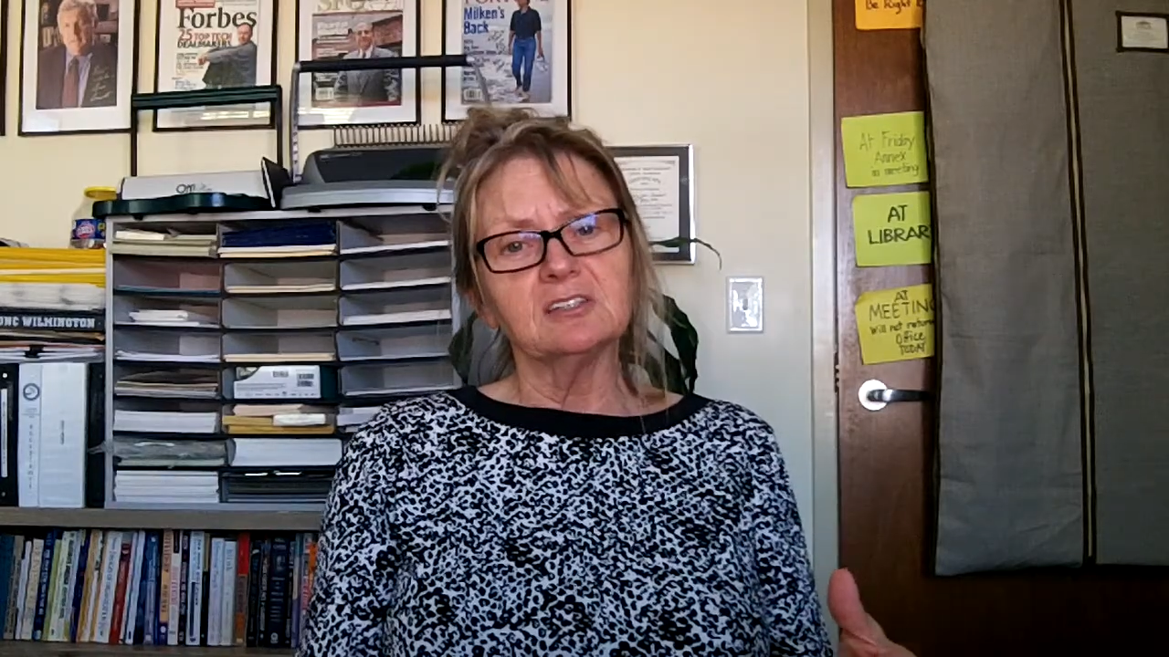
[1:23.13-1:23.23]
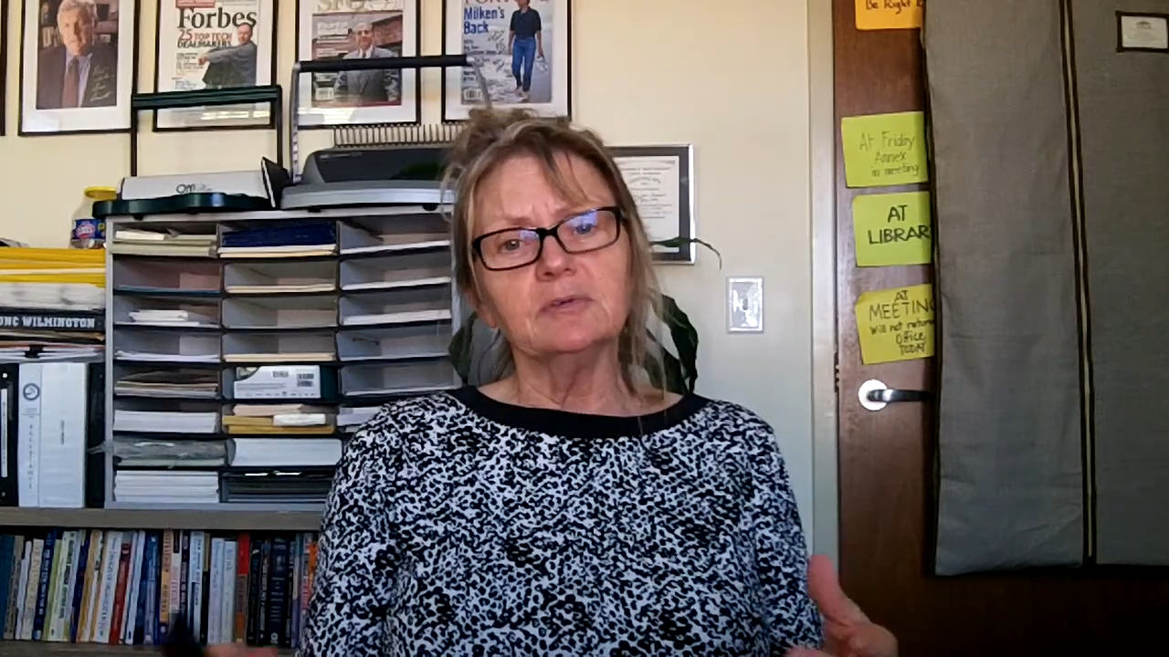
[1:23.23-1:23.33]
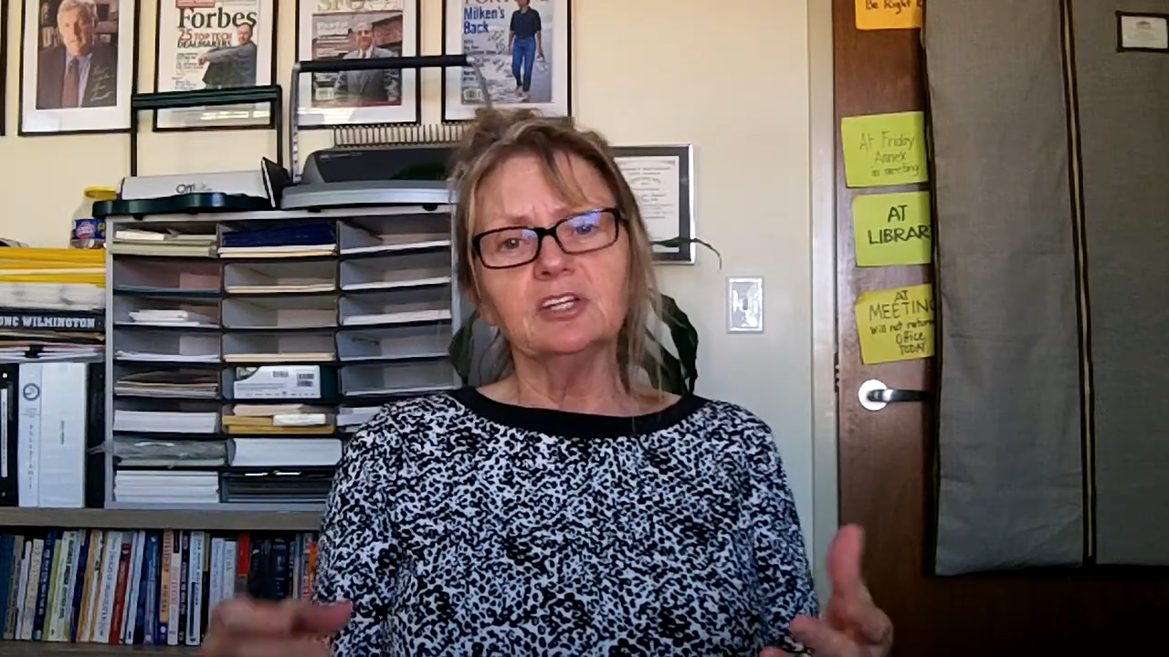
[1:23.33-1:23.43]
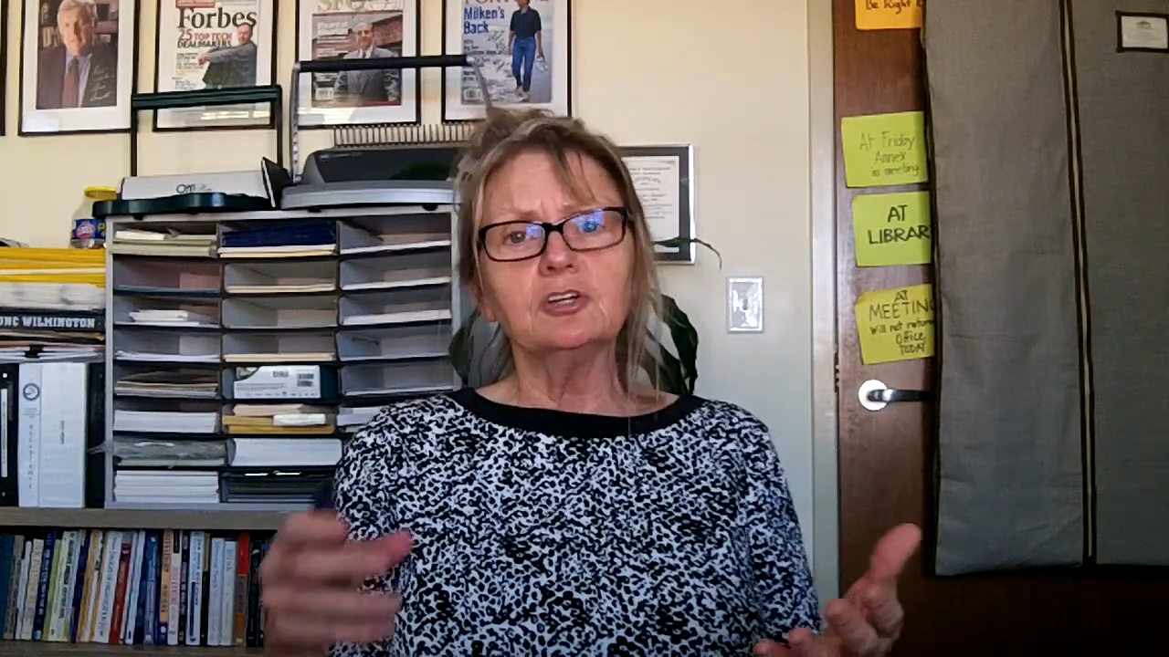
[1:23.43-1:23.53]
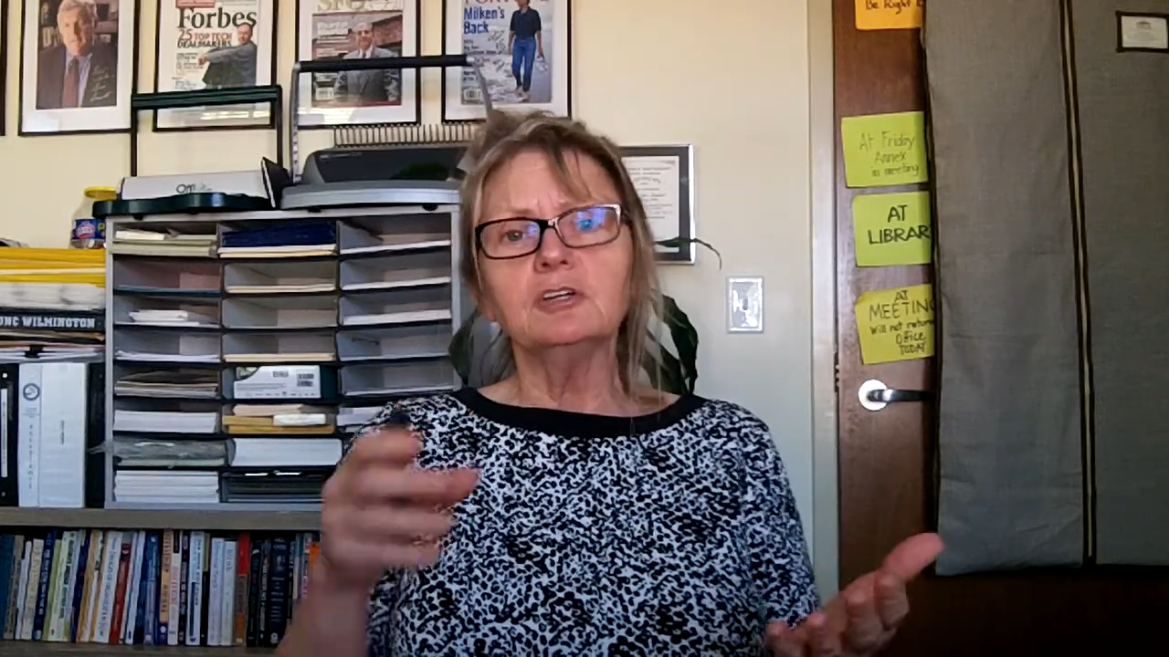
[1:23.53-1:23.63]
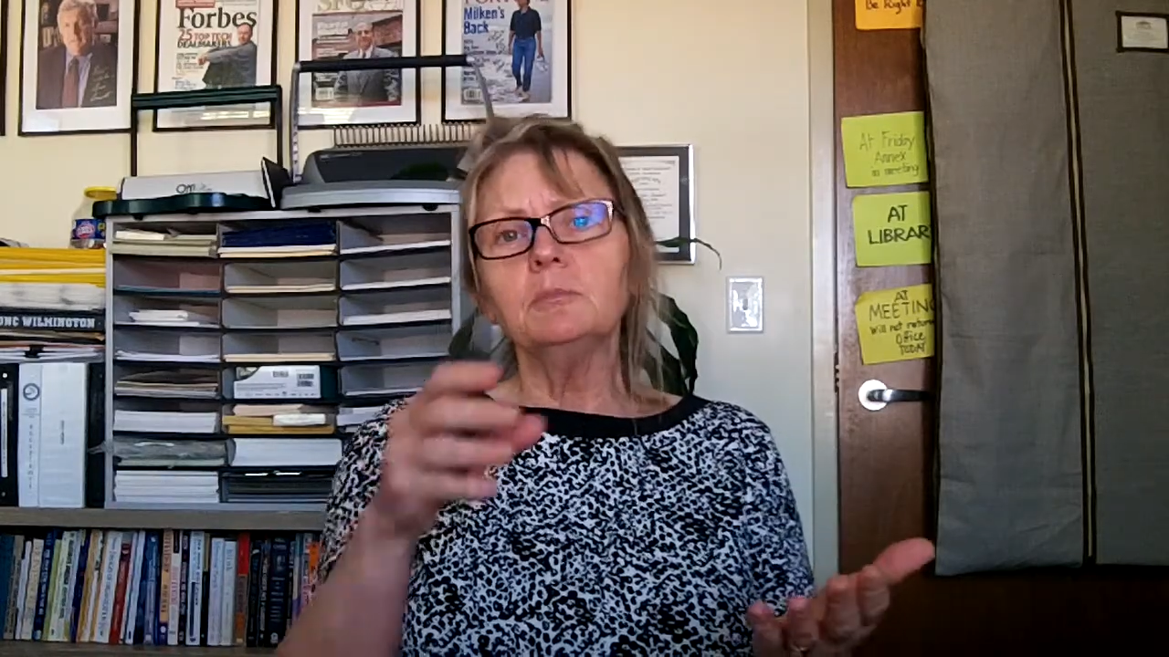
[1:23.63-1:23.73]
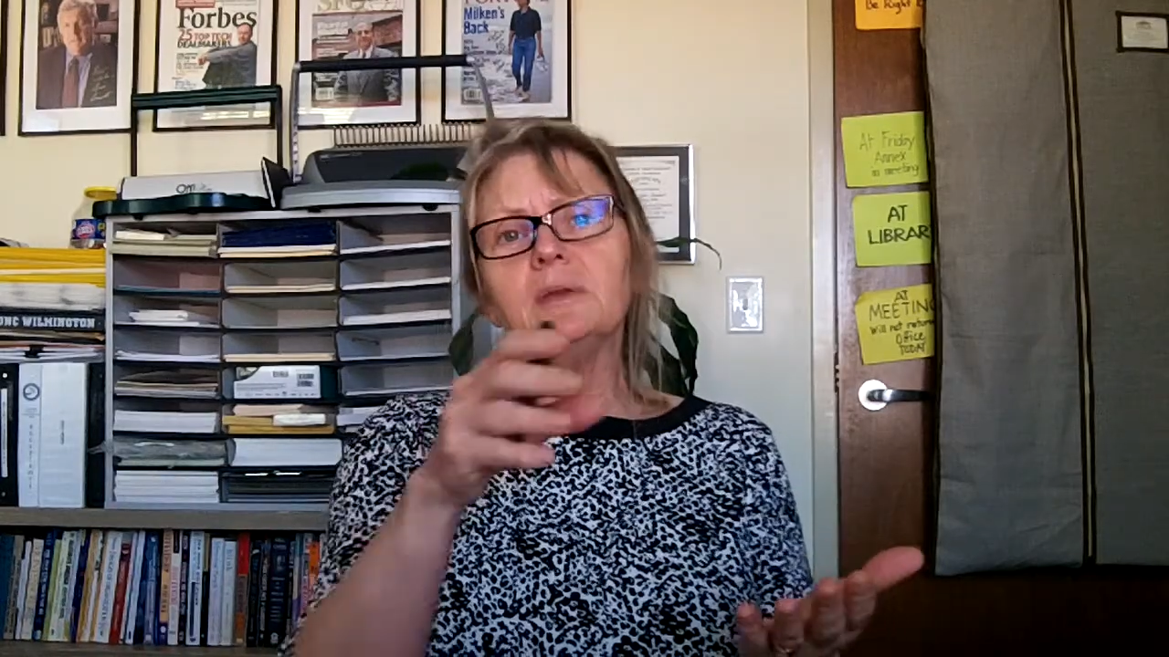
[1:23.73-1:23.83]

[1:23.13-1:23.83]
So it could